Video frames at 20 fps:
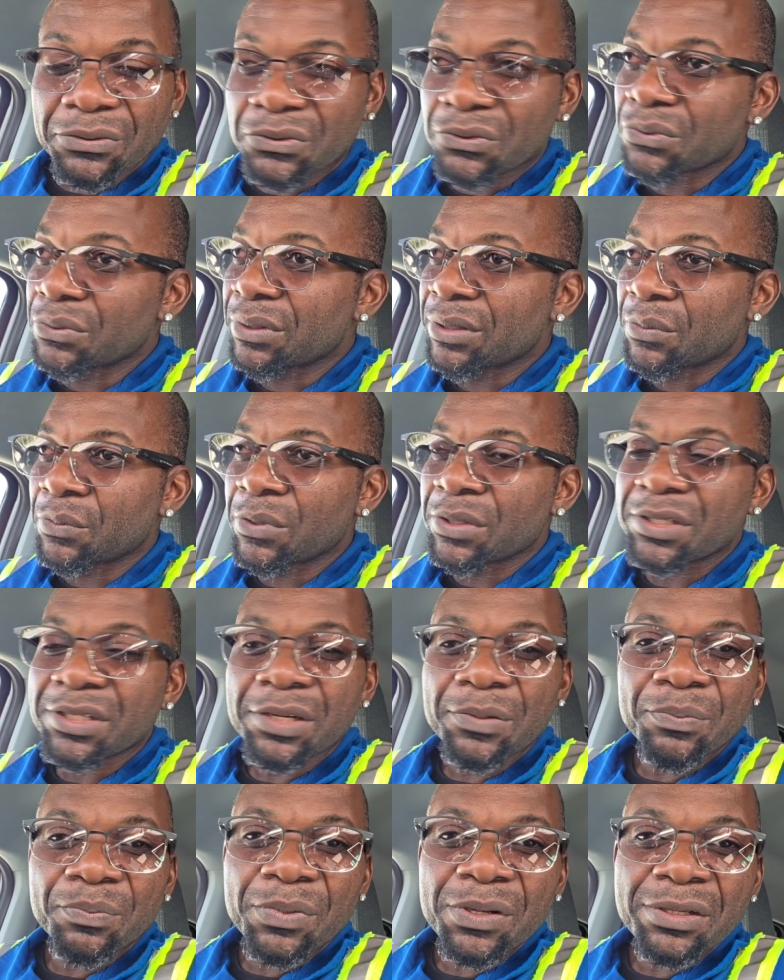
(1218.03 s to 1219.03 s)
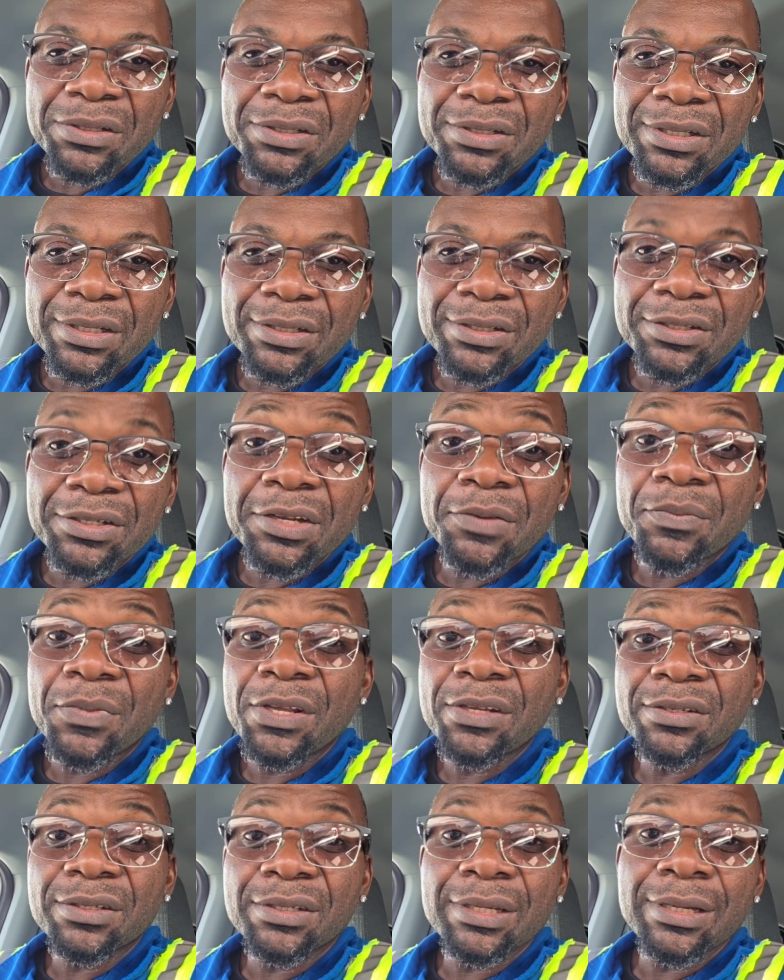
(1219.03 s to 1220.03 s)
To was it
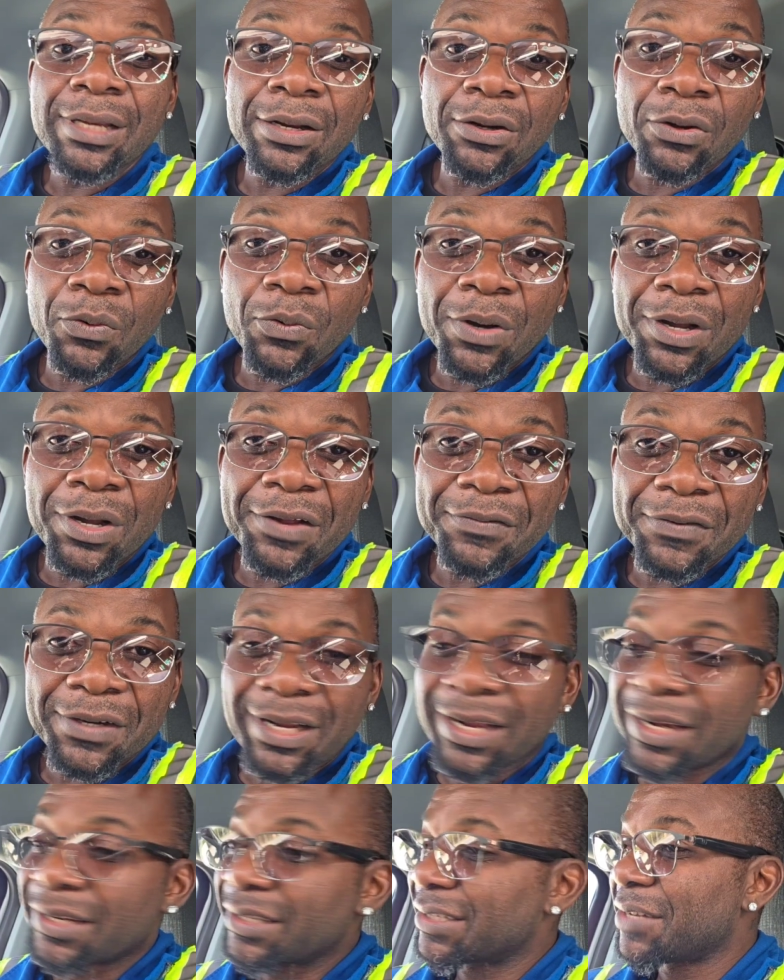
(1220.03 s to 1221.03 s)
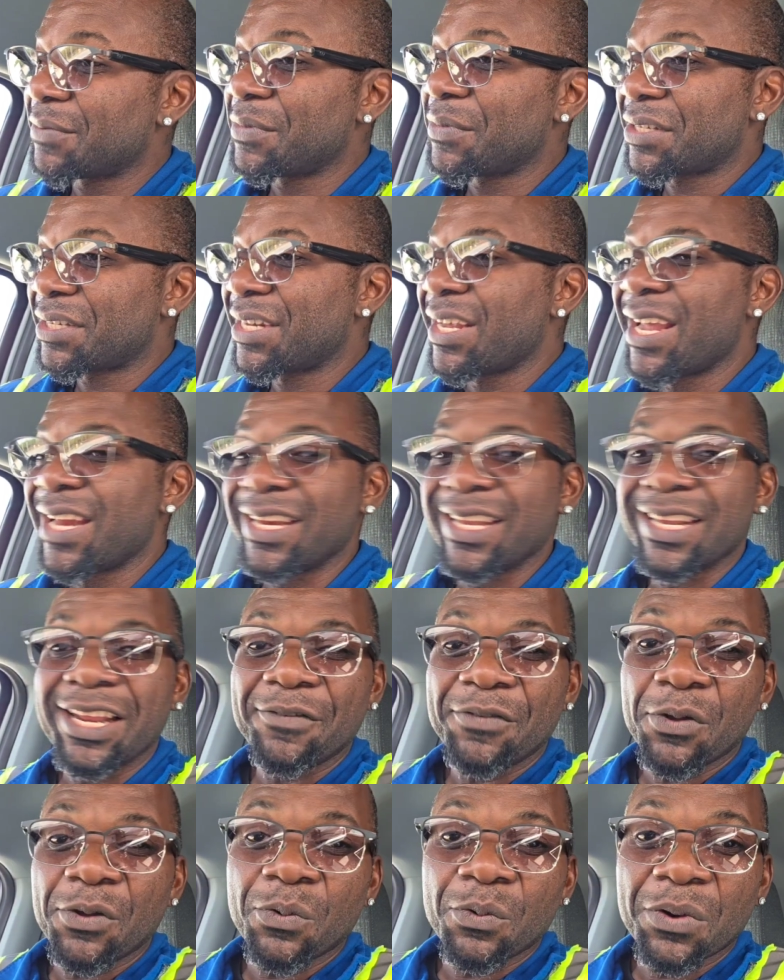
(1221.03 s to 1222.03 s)
CBCN or whatever? And CBCN did
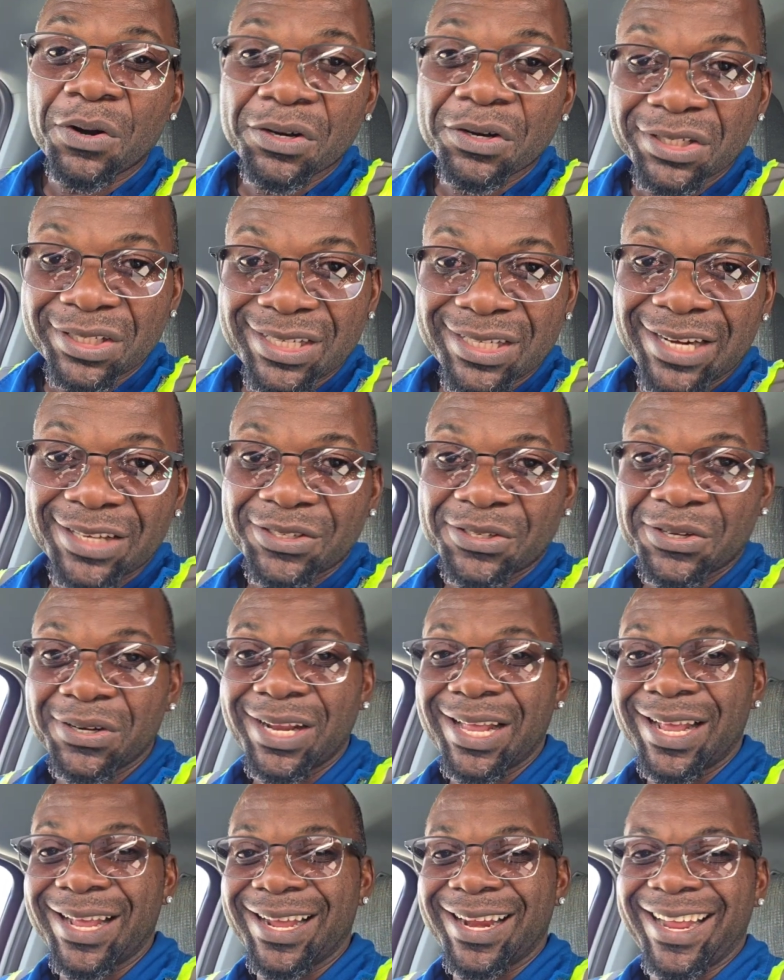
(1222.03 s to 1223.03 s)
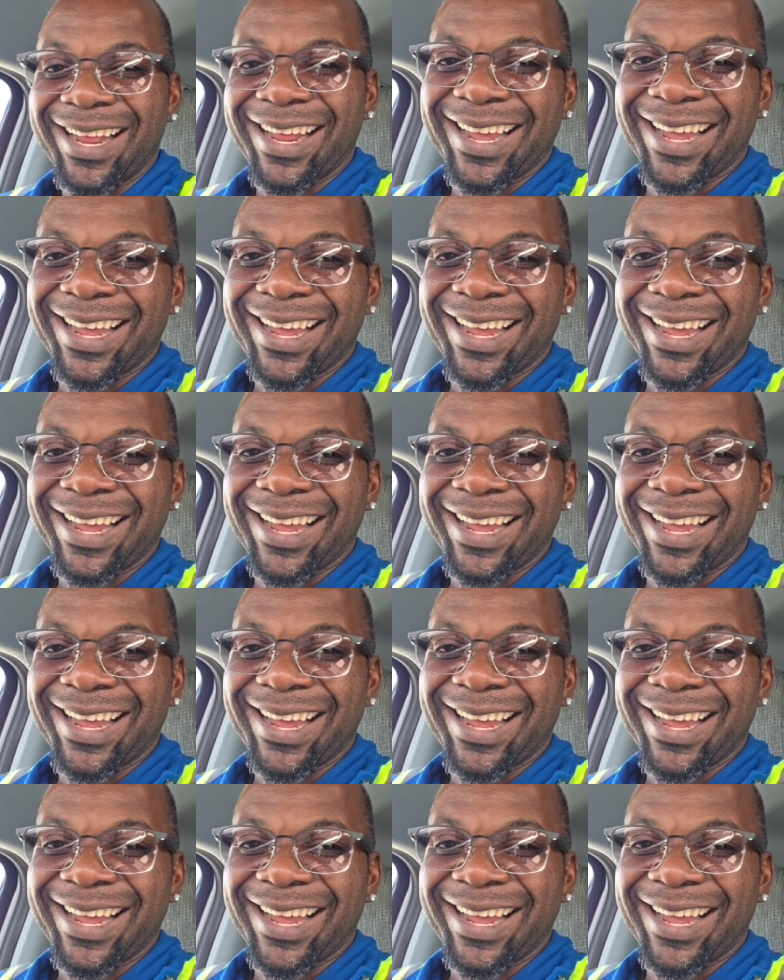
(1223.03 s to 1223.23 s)
even worse than Solana.